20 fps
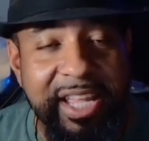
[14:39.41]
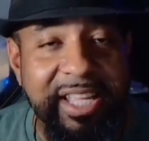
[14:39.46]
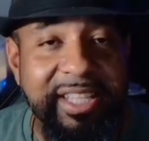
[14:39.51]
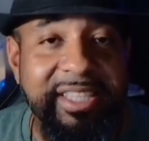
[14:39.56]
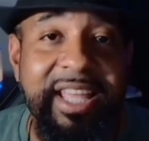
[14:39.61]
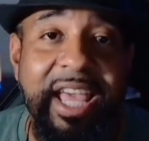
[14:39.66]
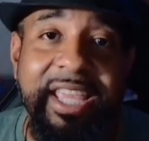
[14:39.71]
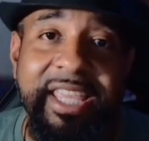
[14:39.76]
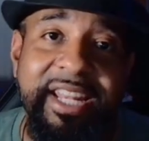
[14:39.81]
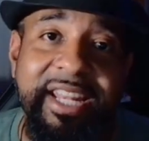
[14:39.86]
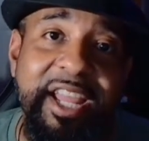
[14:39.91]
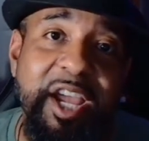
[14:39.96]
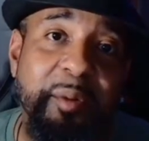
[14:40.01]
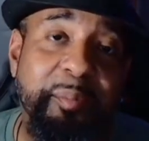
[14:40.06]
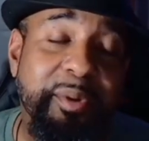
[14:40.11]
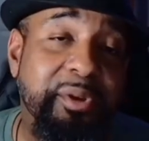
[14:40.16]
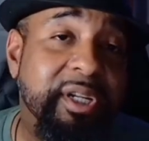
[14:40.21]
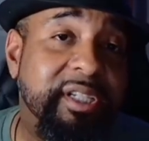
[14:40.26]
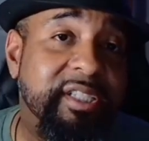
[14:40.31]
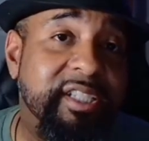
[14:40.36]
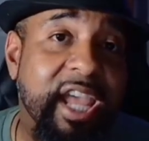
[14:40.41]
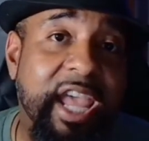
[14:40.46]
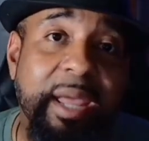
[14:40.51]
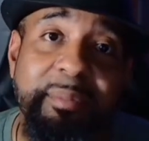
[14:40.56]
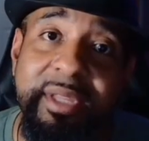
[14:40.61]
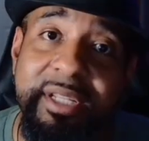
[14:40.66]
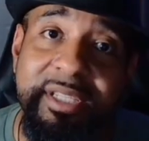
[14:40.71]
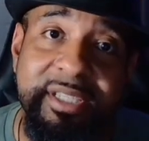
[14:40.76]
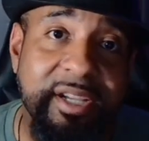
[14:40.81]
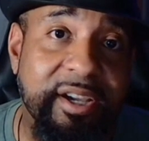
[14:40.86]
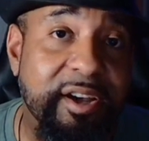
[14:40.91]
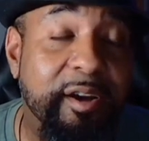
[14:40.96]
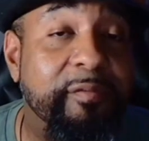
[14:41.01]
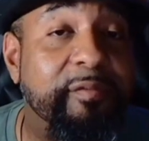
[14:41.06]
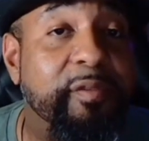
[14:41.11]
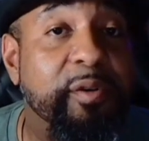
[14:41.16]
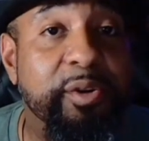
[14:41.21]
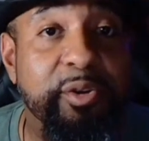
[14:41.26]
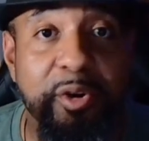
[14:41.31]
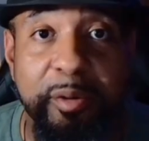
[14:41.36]
that can help you to tame the tongue
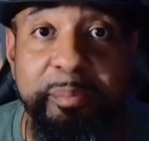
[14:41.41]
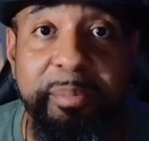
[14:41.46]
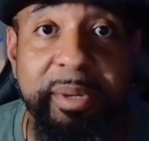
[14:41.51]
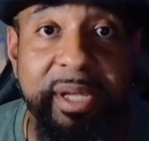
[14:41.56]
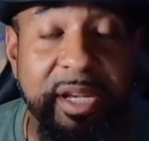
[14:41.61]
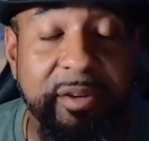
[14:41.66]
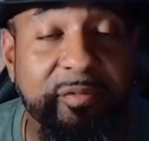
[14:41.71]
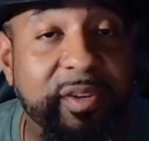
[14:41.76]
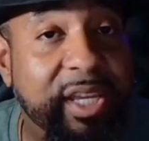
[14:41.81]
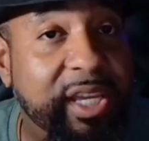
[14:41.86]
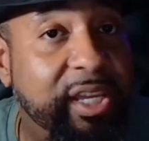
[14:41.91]
for your benefit,